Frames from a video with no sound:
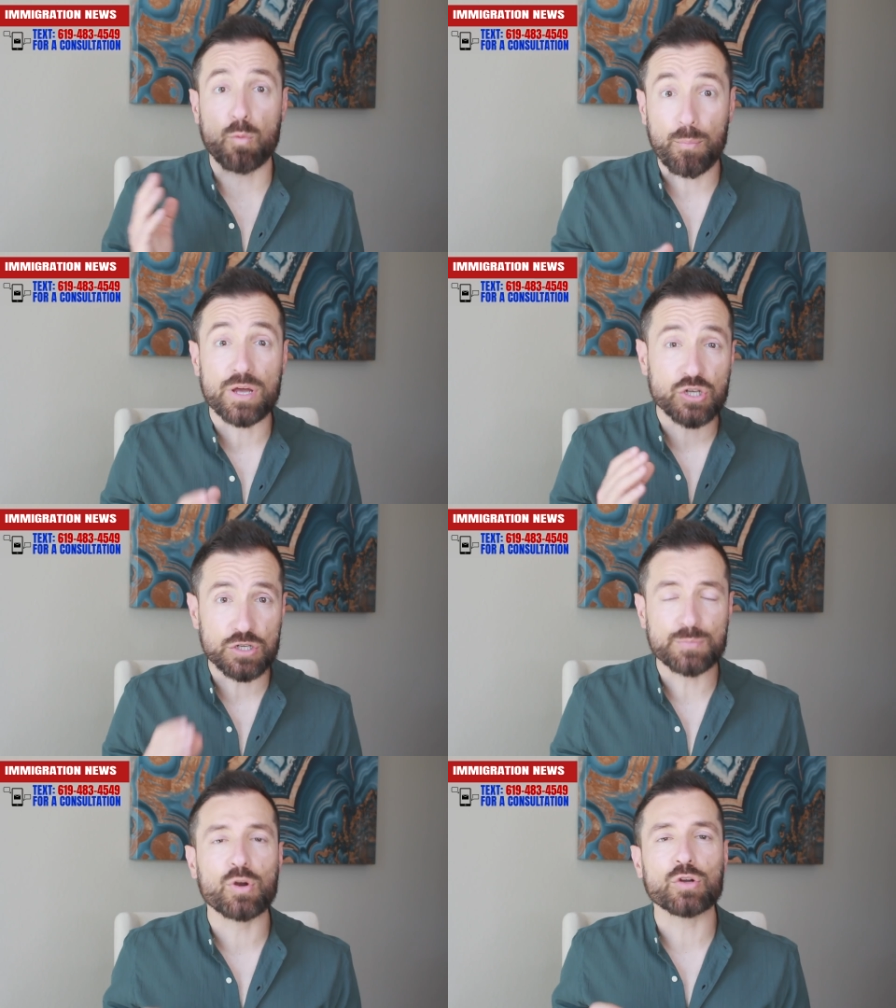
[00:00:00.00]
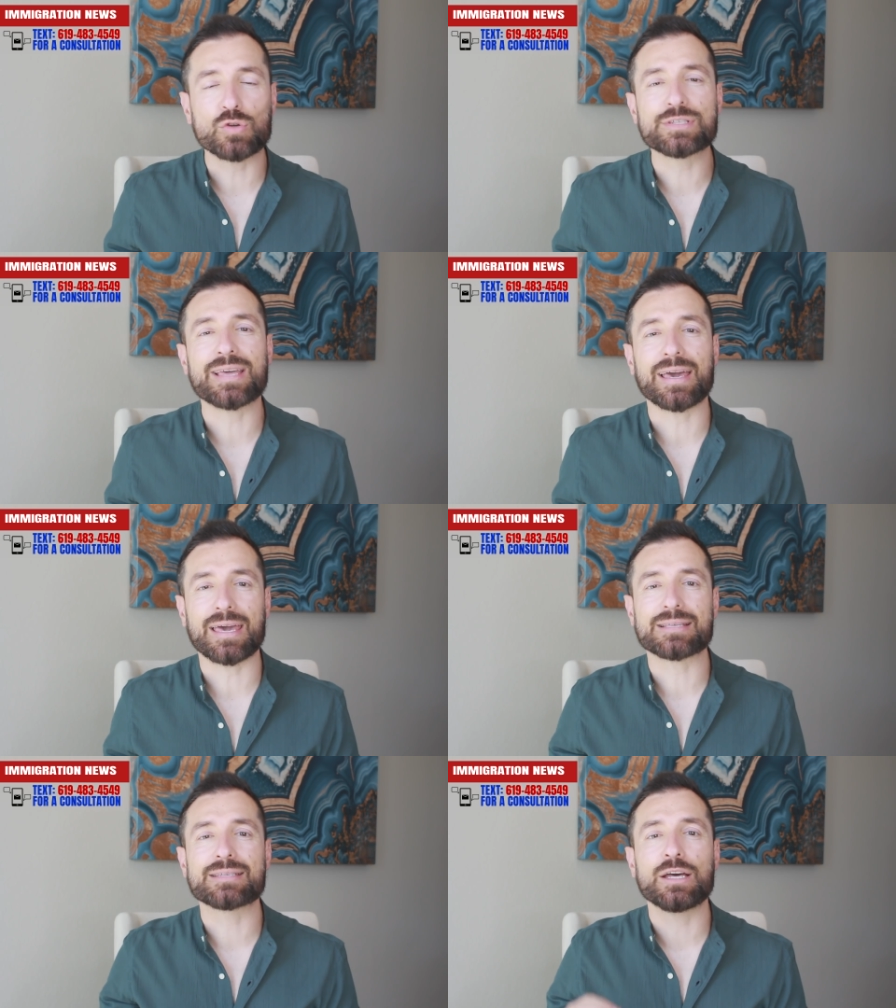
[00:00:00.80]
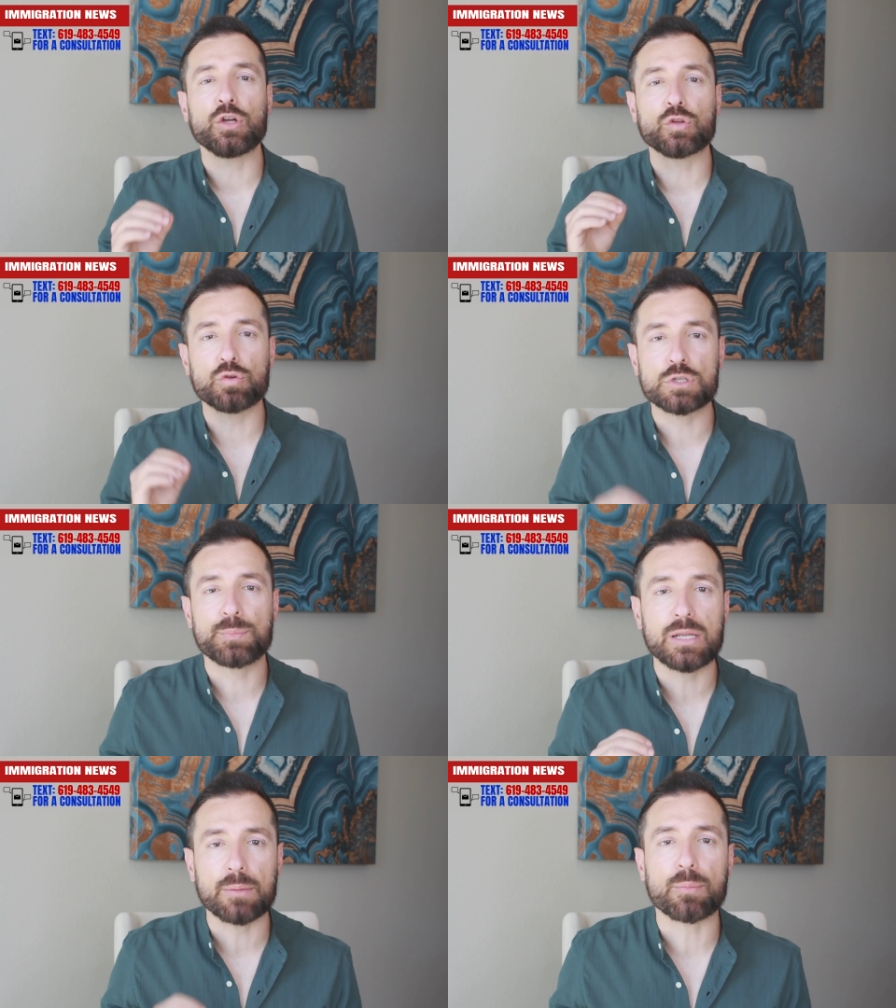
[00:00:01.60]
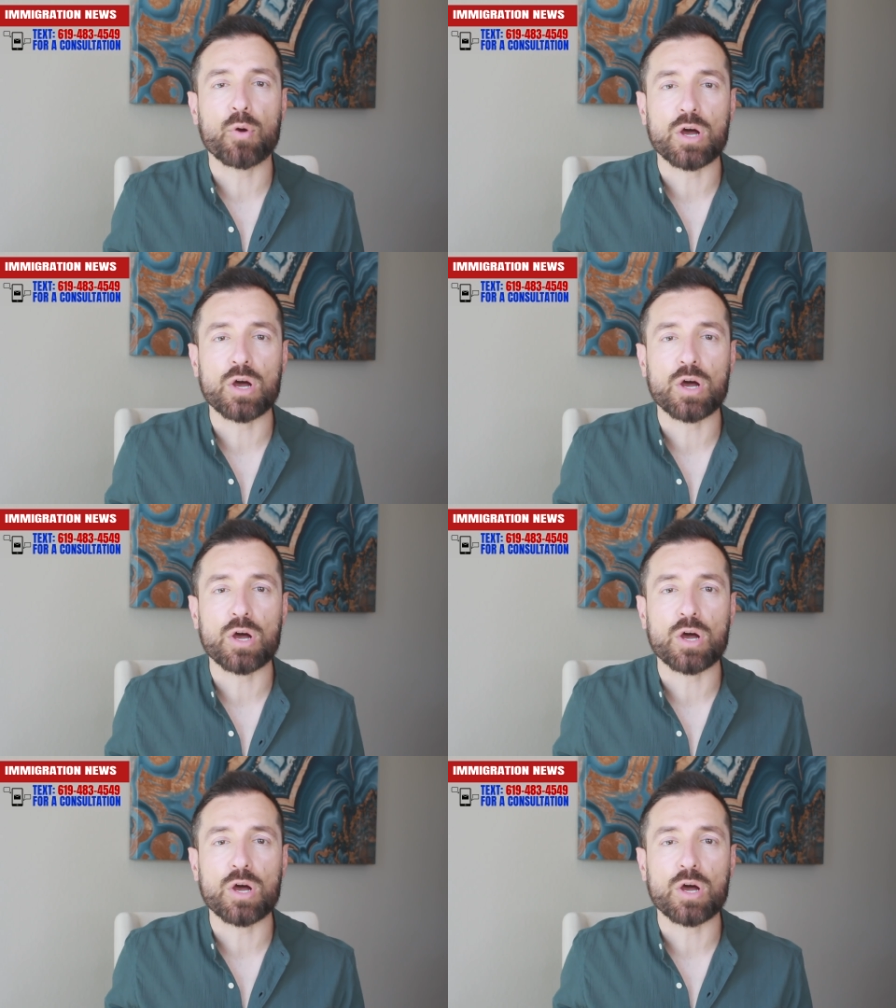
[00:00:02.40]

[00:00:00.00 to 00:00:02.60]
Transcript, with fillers: some more pressure is put on USCIS to speed up the